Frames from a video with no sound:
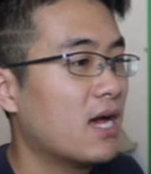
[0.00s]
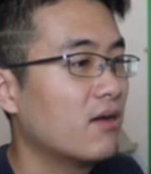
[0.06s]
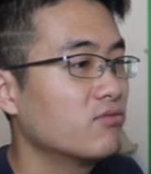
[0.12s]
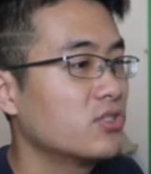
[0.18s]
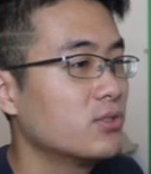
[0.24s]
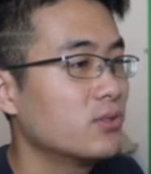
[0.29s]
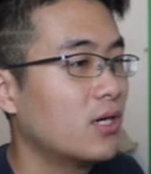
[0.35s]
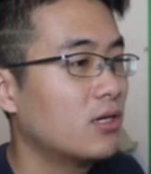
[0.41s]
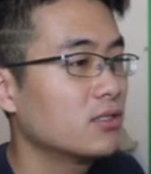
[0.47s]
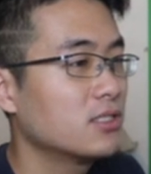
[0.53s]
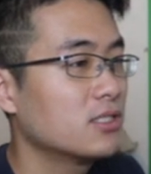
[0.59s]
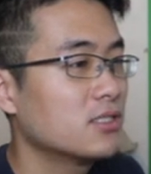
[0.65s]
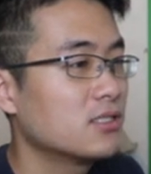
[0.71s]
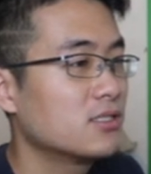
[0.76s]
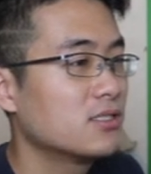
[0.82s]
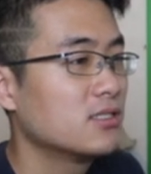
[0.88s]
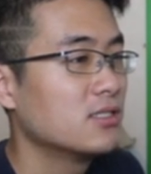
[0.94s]
have 2
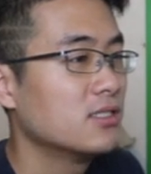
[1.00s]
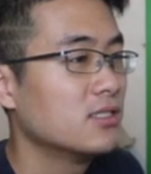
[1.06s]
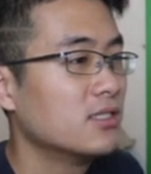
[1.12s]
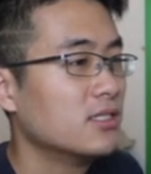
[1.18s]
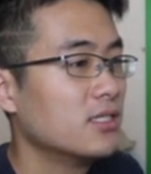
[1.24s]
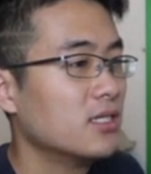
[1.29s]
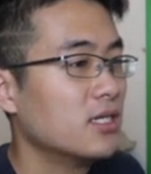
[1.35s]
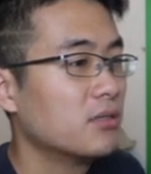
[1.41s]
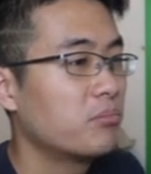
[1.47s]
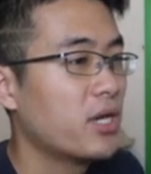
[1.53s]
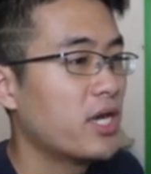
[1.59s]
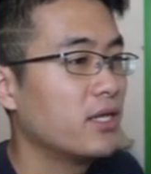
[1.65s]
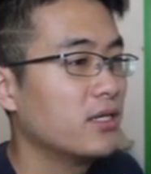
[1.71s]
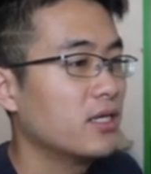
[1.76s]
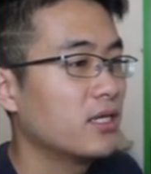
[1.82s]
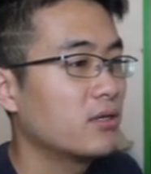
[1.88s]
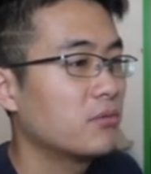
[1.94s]
orders
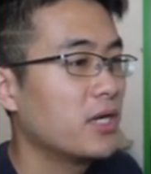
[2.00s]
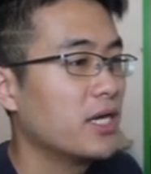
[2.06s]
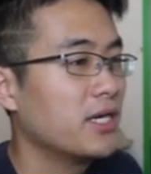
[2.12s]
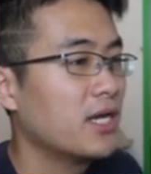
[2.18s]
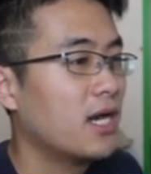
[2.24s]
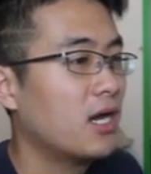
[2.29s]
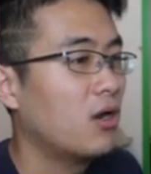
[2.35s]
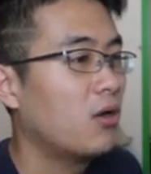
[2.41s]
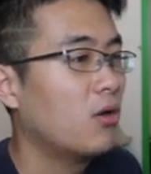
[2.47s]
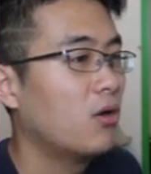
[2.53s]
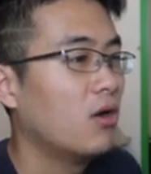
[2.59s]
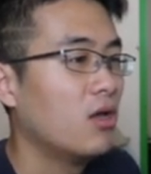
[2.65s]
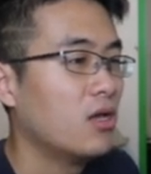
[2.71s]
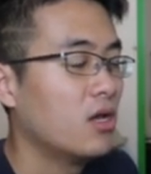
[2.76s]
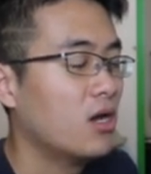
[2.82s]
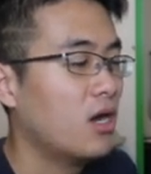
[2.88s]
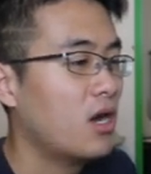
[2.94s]
pending right now.
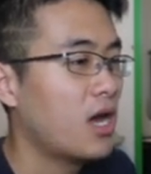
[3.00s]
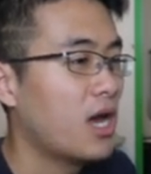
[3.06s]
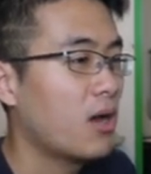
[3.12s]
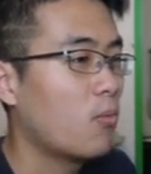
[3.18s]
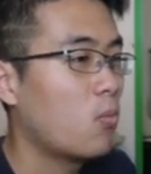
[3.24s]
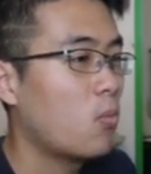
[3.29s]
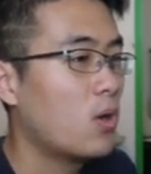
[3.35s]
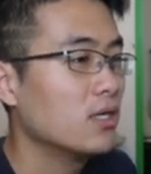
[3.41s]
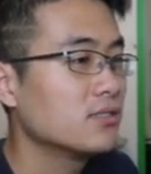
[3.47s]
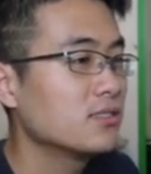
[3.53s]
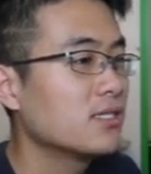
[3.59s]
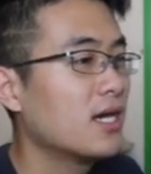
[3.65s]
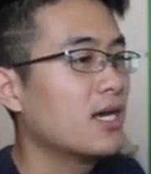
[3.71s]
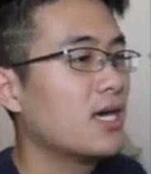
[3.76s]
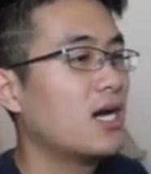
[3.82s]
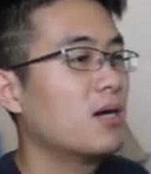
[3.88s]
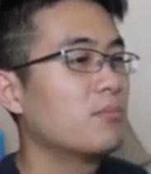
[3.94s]
I have one
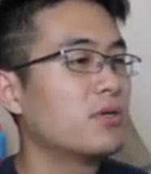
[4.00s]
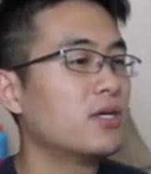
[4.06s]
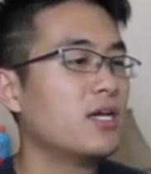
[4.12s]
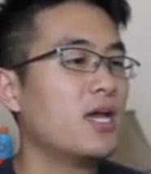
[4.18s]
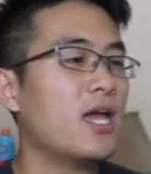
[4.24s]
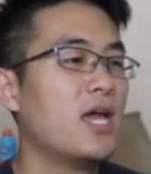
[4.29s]
set up,